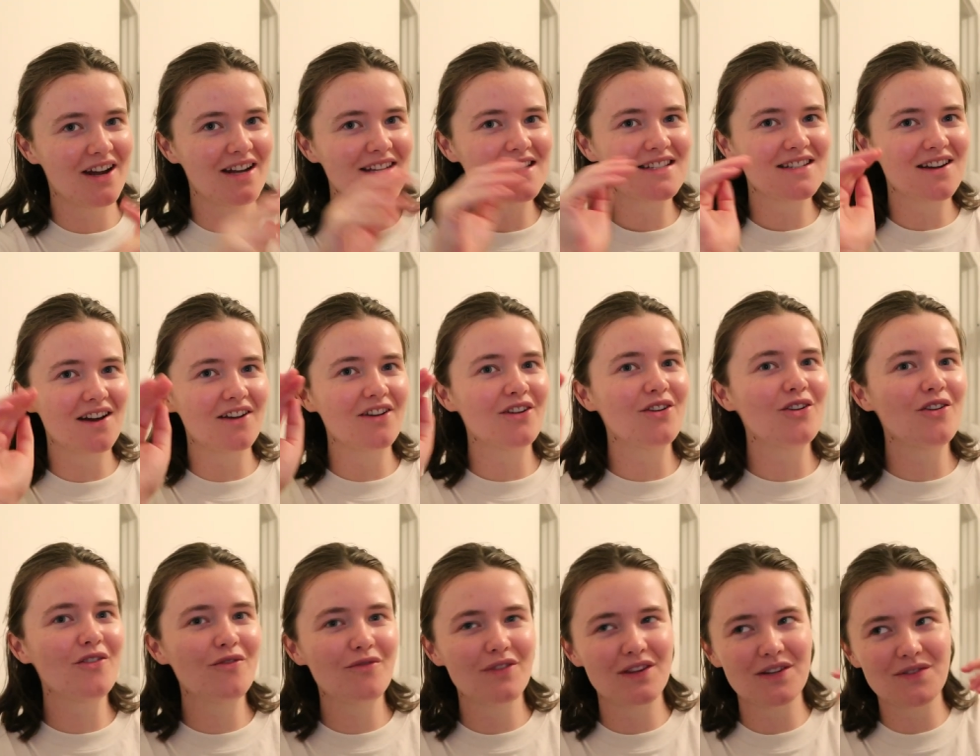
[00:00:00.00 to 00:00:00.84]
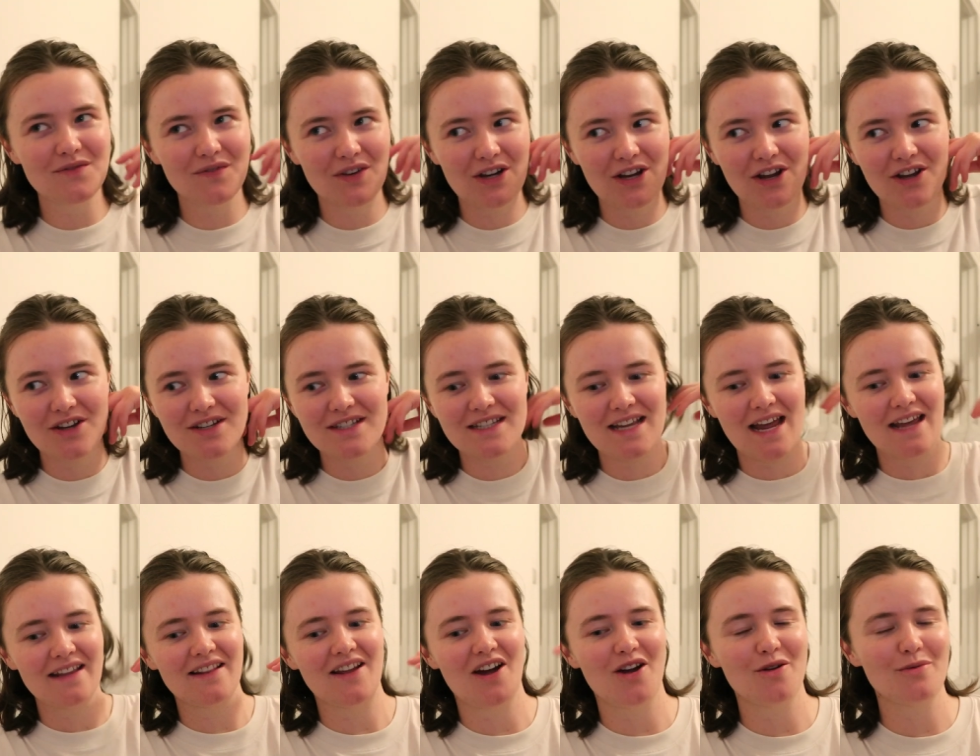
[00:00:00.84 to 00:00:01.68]
I started off with this video
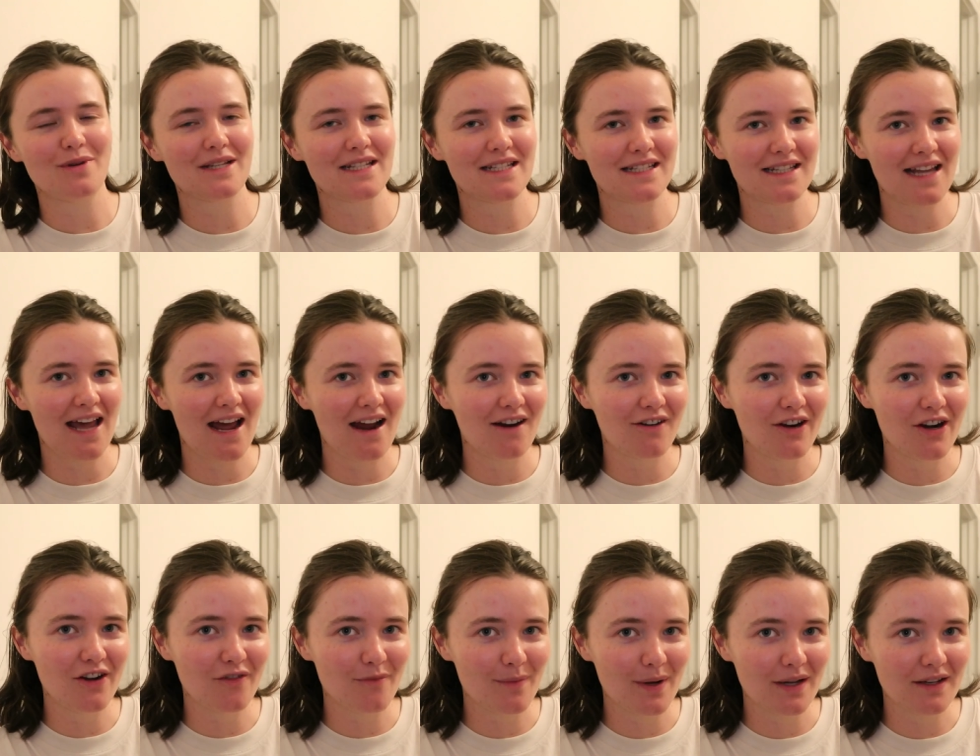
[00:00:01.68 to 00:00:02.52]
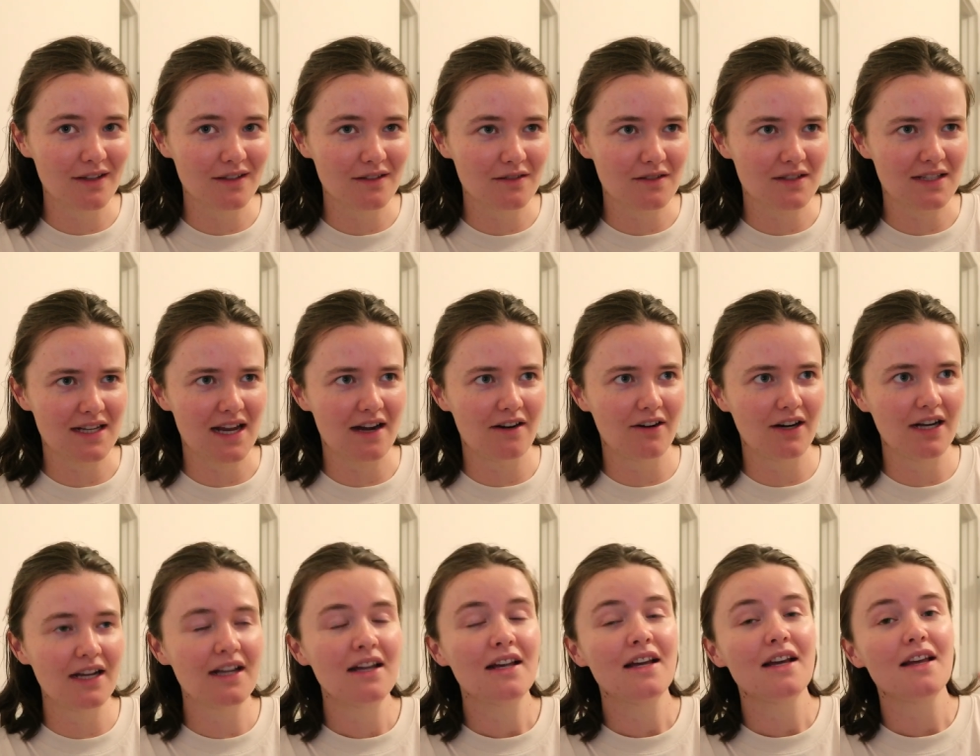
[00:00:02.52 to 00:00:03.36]
saying that I was scared of my
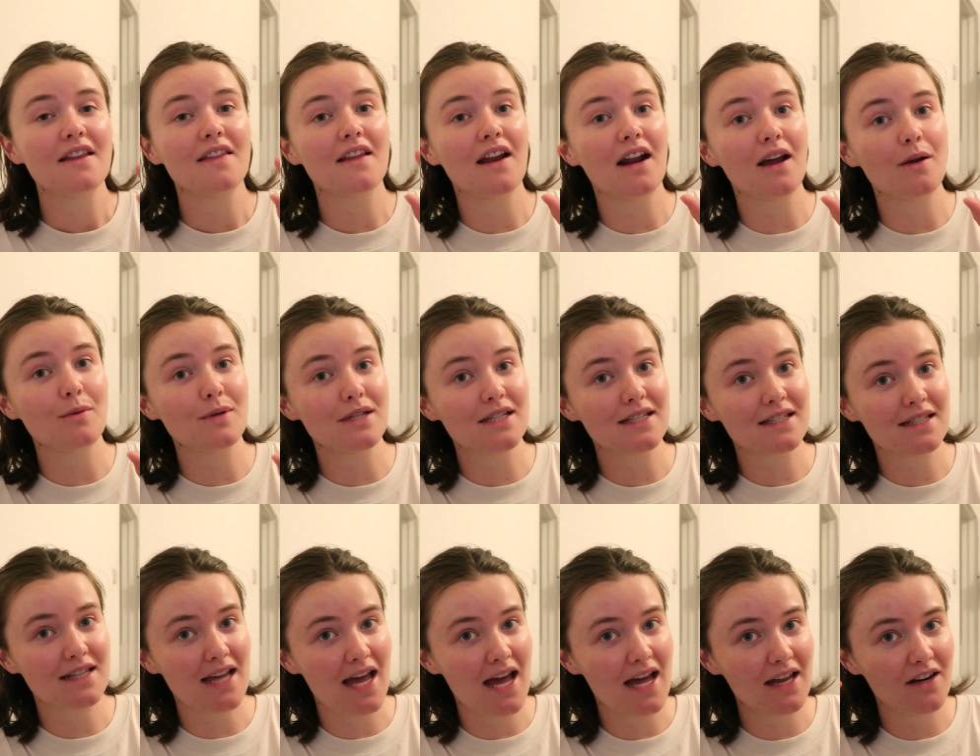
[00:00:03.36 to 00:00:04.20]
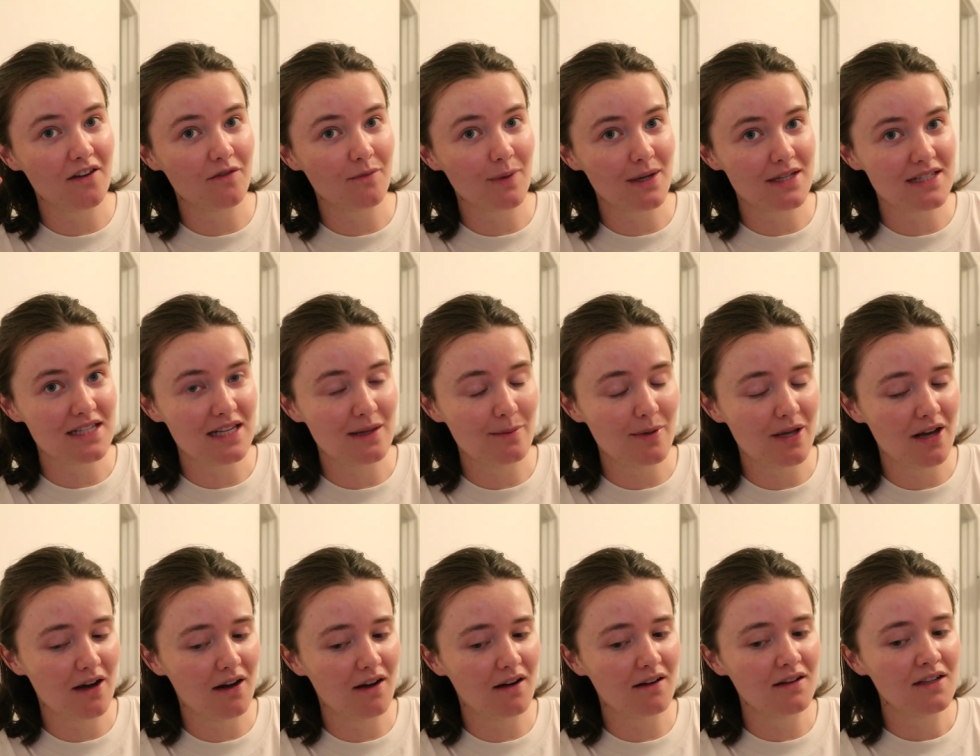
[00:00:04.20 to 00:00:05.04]

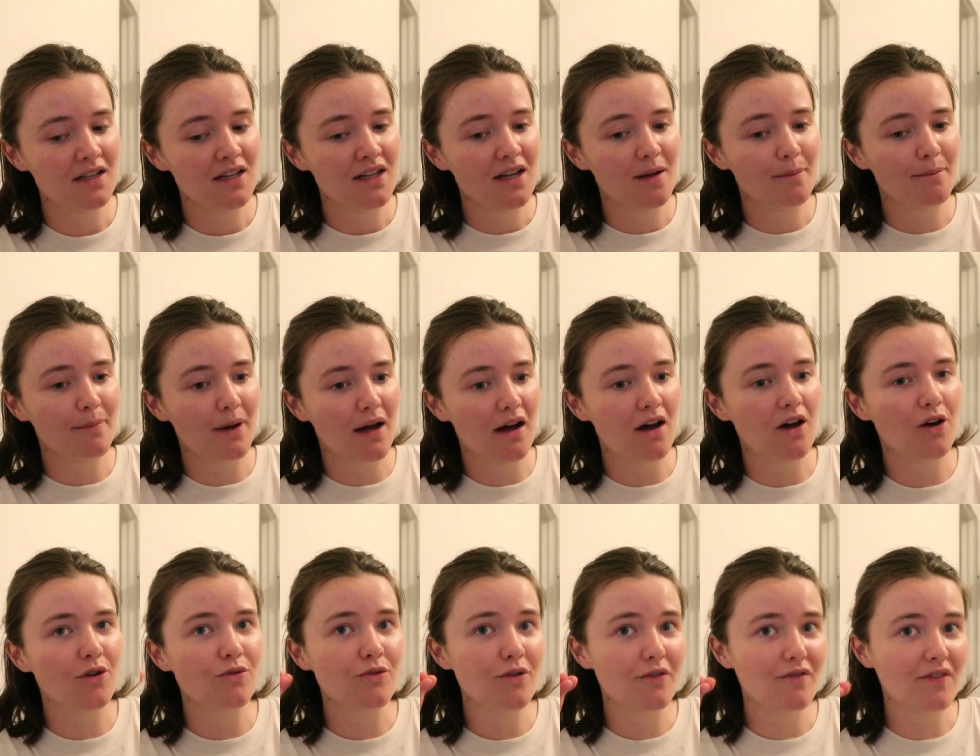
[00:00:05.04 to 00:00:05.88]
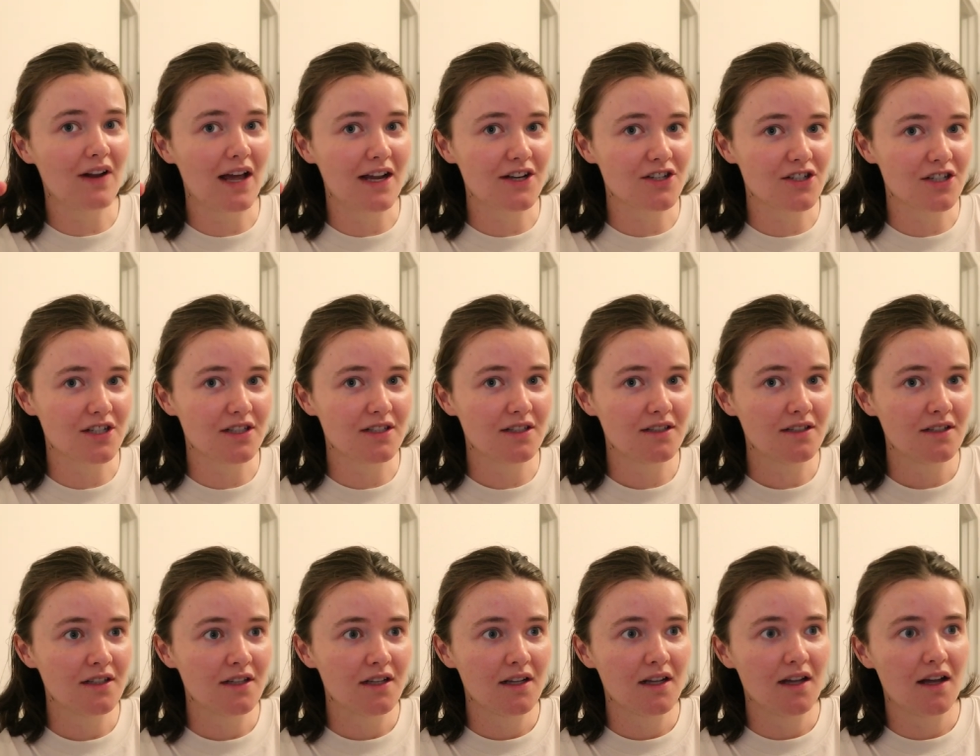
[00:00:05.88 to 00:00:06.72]
TBR, but on
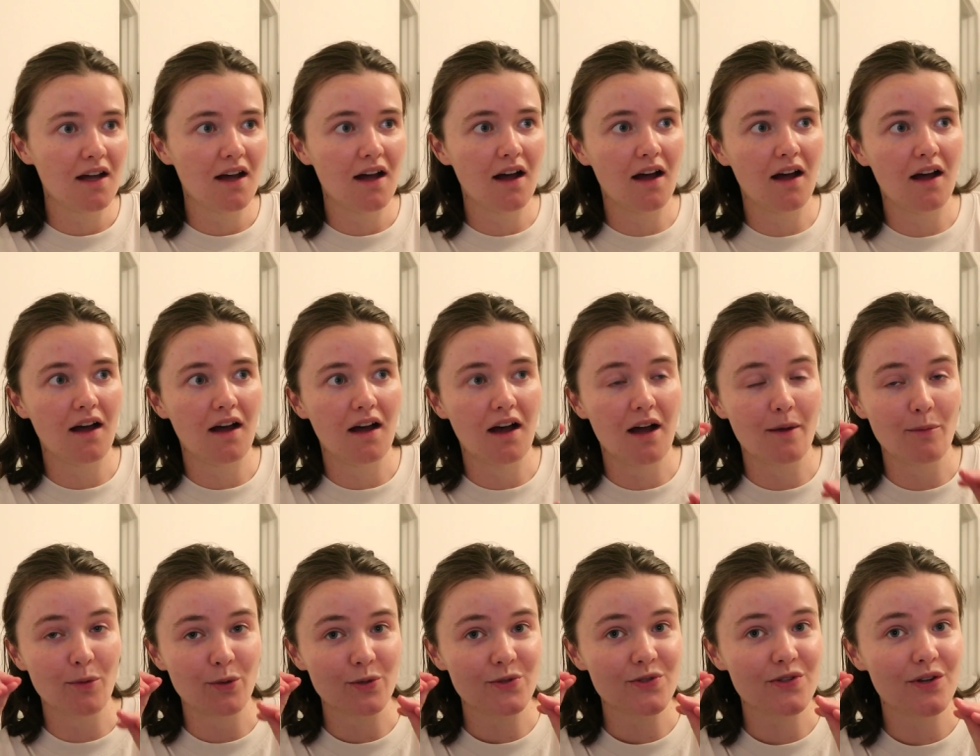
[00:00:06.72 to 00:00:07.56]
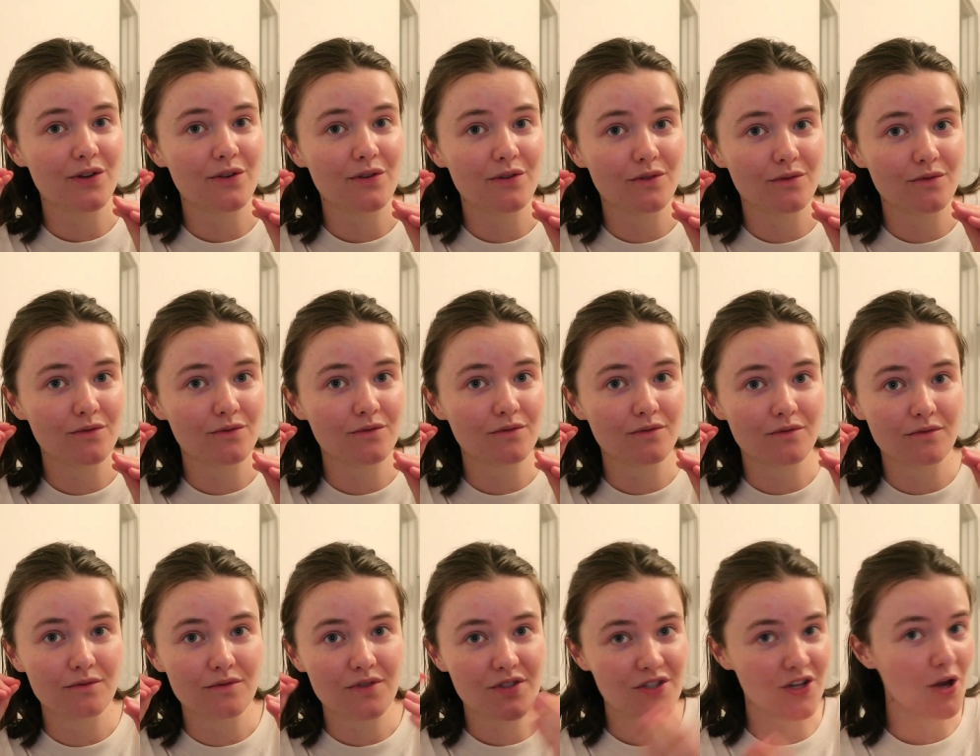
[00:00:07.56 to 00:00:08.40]
reflection, I'm also
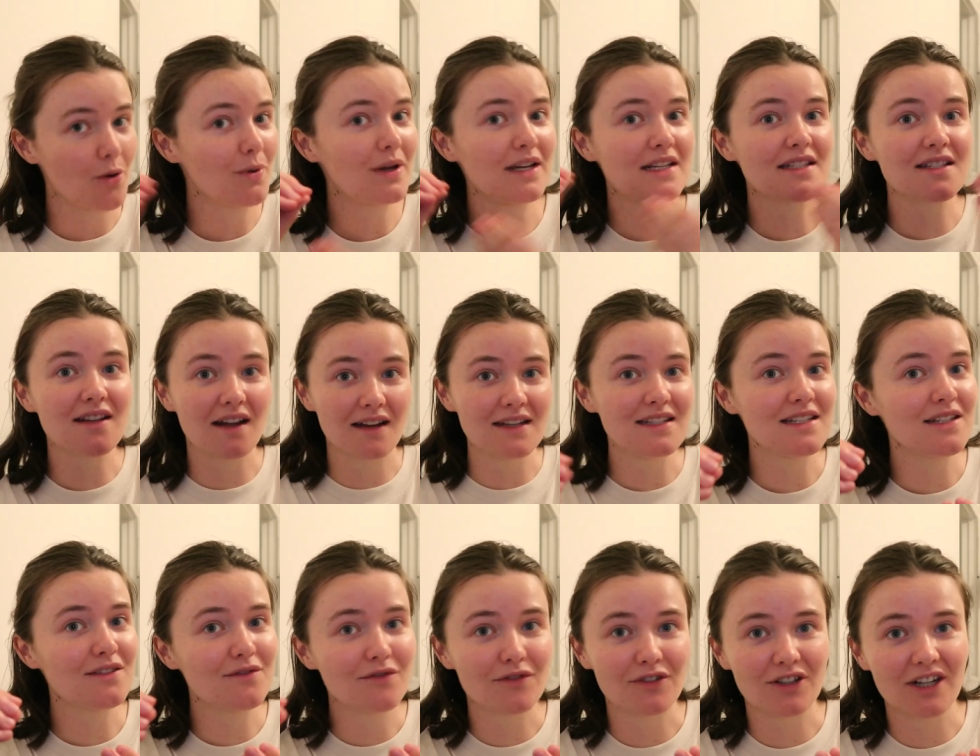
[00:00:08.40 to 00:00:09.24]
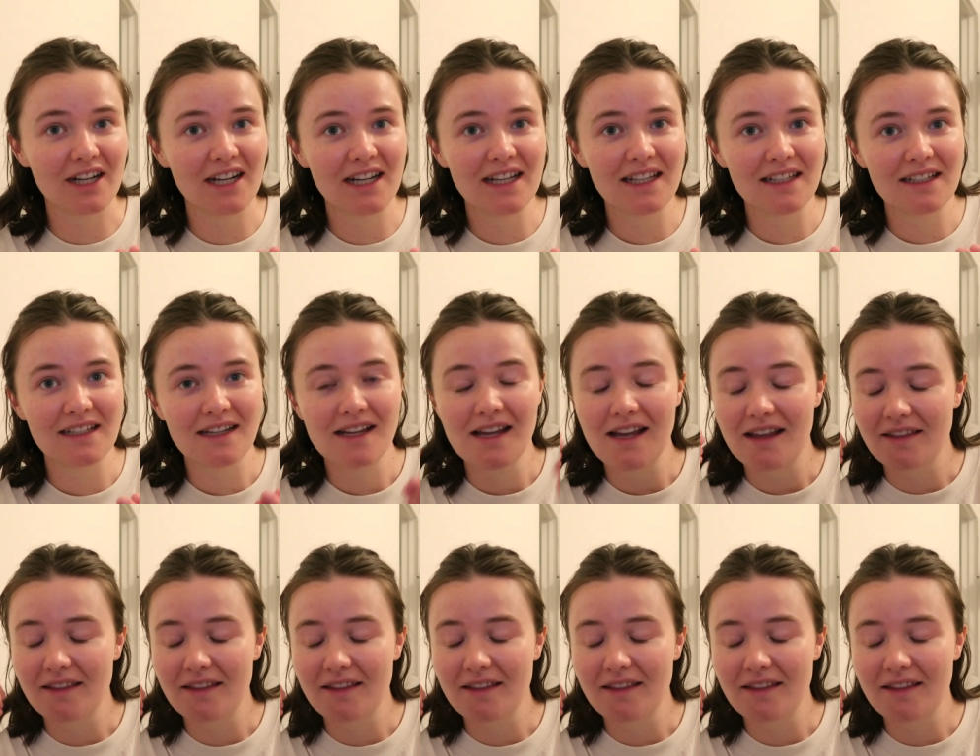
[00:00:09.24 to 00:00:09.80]
so excited for it